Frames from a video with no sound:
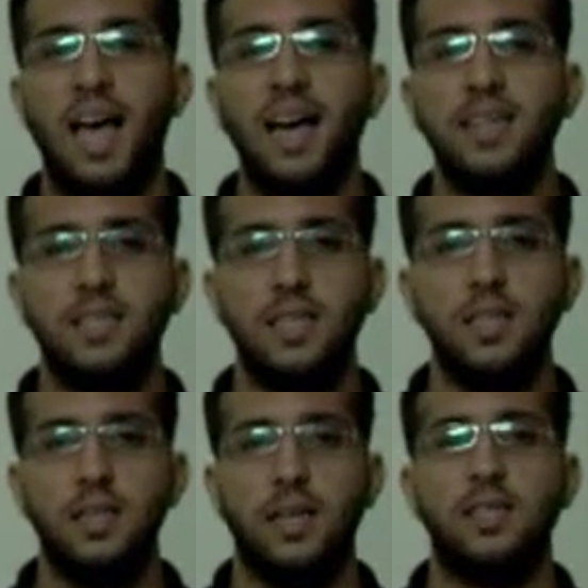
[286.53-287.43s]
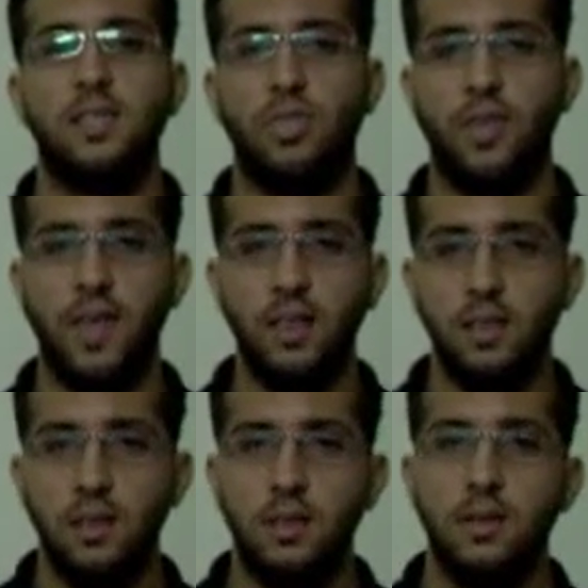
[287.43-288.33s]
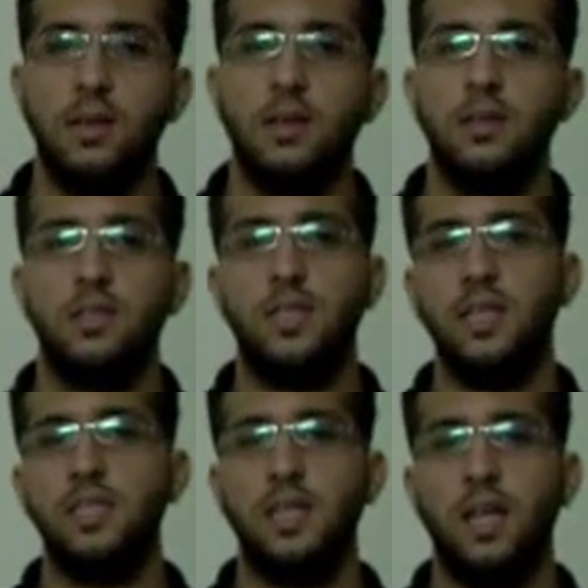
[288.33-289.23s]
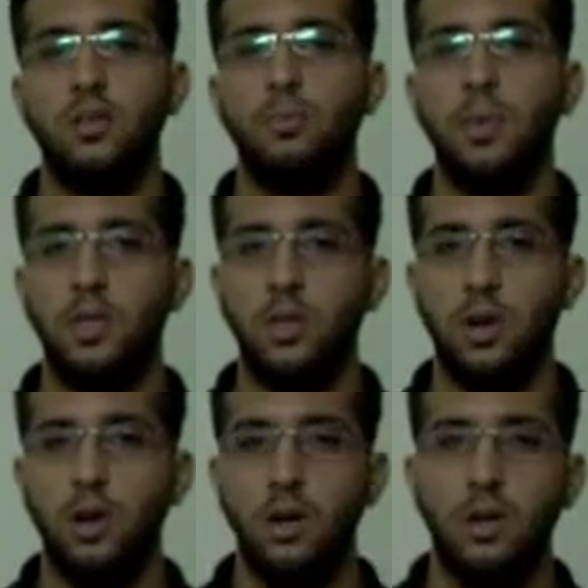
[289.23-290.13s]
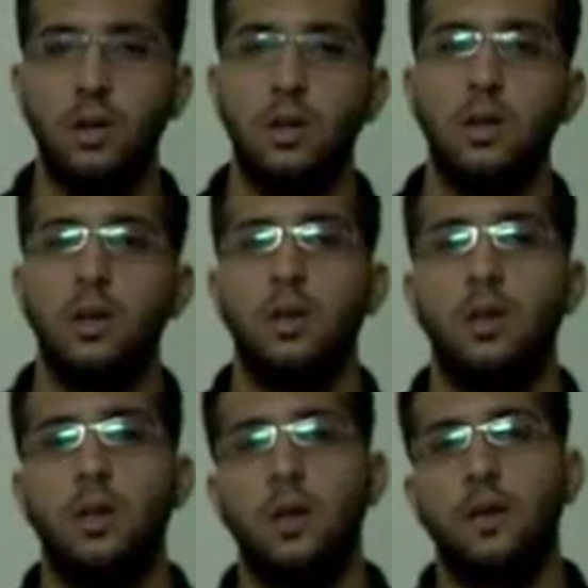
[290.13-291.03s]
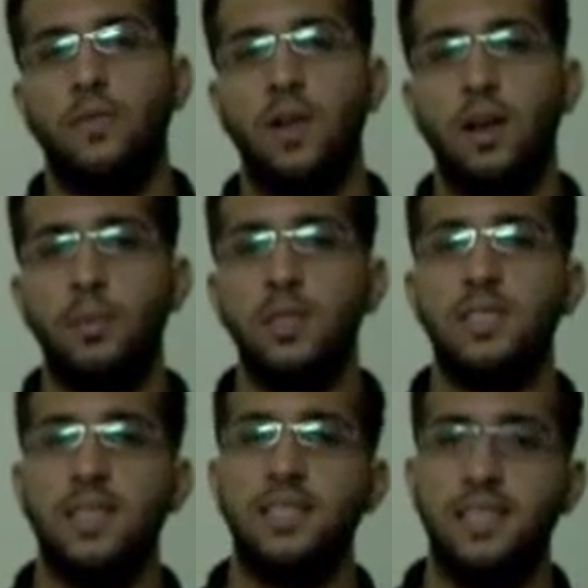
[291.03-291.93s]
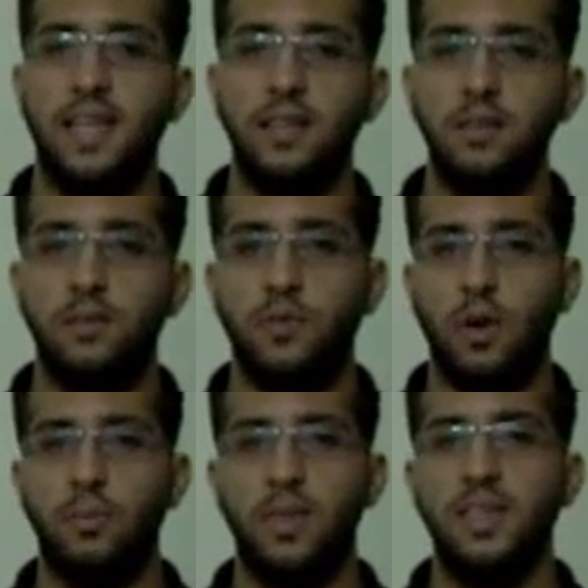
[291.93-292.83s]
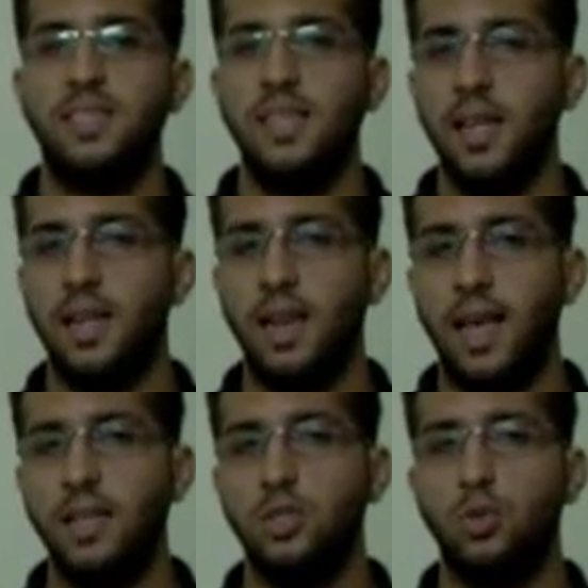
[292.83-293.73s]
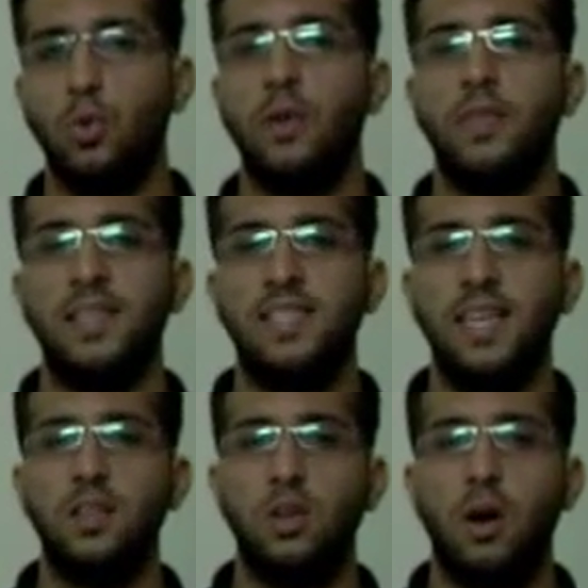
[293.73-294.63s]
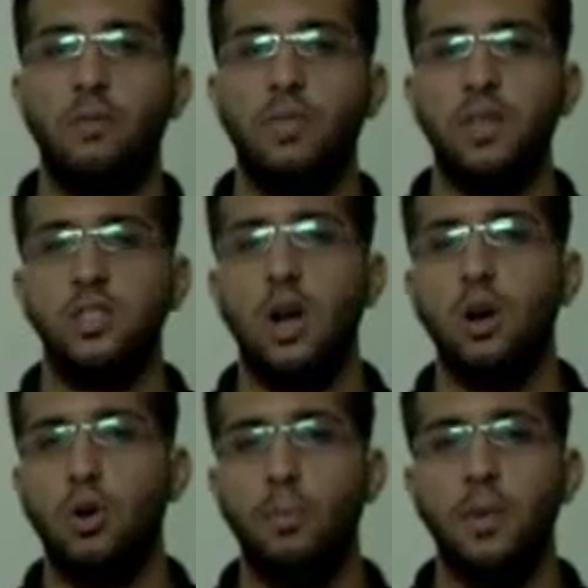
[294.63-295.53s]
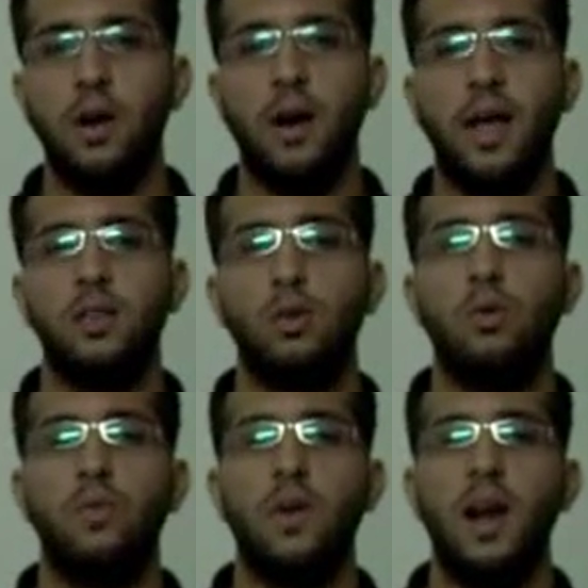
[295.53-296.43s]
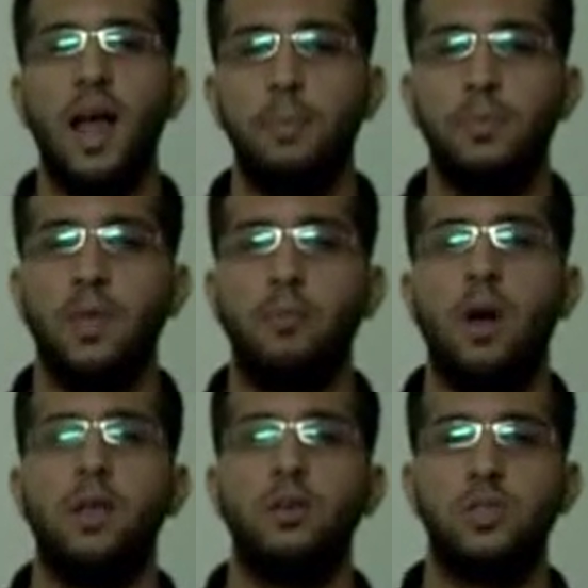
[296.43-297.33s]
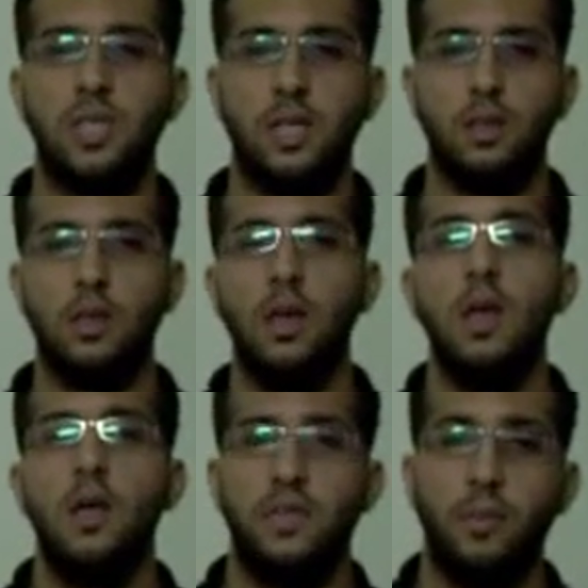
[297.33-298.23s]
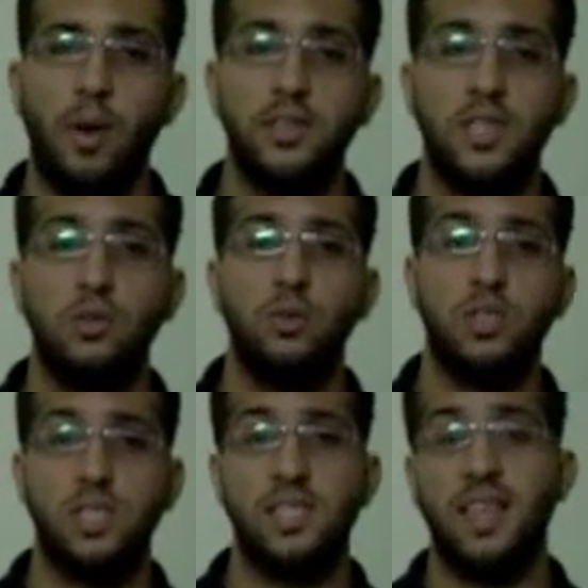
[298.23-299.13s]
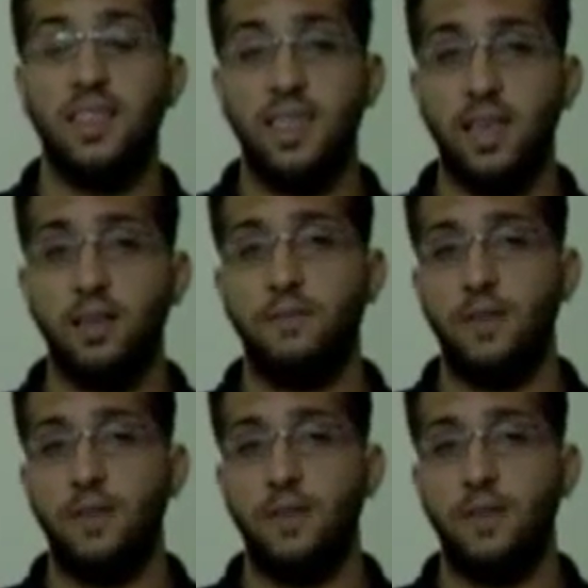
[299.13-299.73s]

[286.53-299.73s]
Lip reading: The actin is thin, 6 nanometer. Filaments extend from the Z lines toward the center of the sarcomere and overlap the myosin. The myosin, which is the thick